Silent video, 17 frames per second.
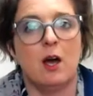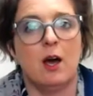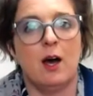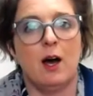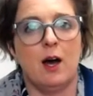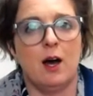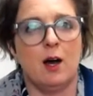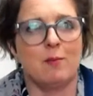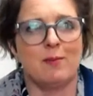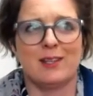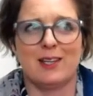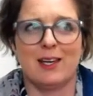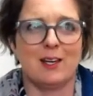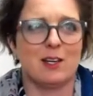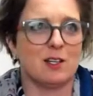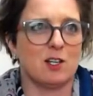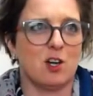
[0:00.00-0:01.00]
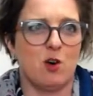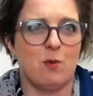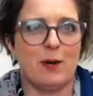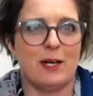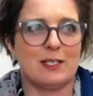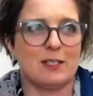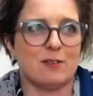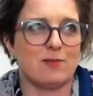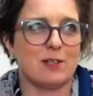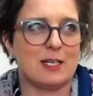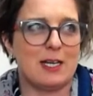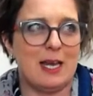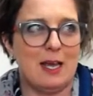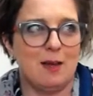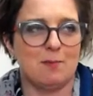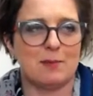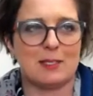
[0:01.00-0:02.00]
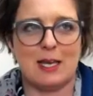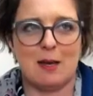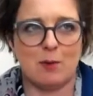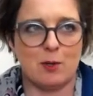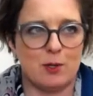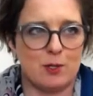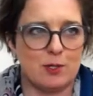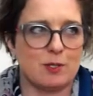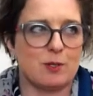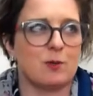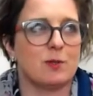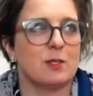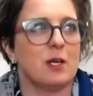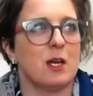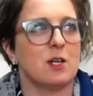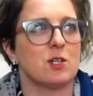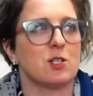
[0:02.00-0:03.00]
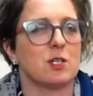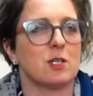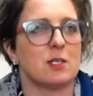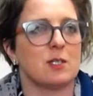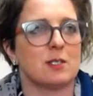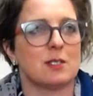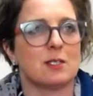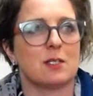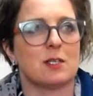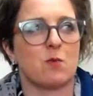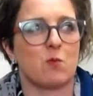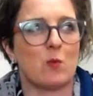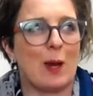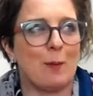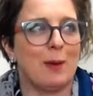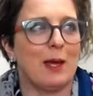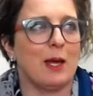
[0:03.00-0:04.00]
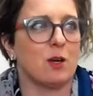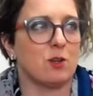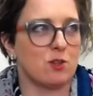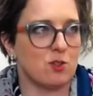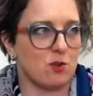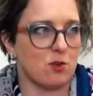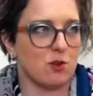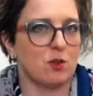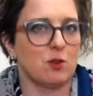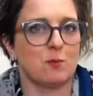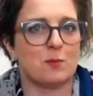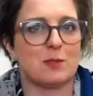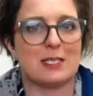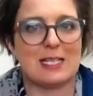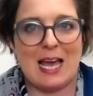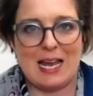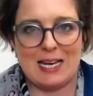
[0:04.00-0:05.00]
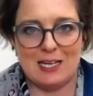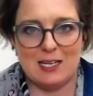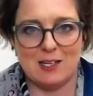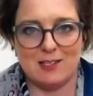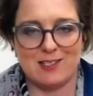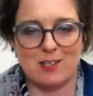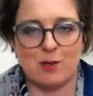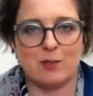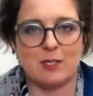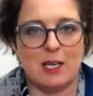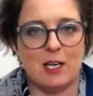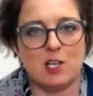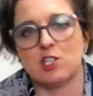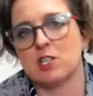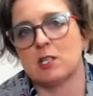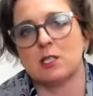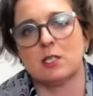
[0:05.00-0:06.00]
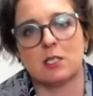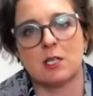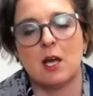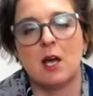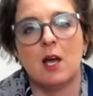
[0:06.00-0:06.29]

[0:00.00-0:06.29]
and they could go by different names, neighborhood associations, ratepayers groups, tenant associations.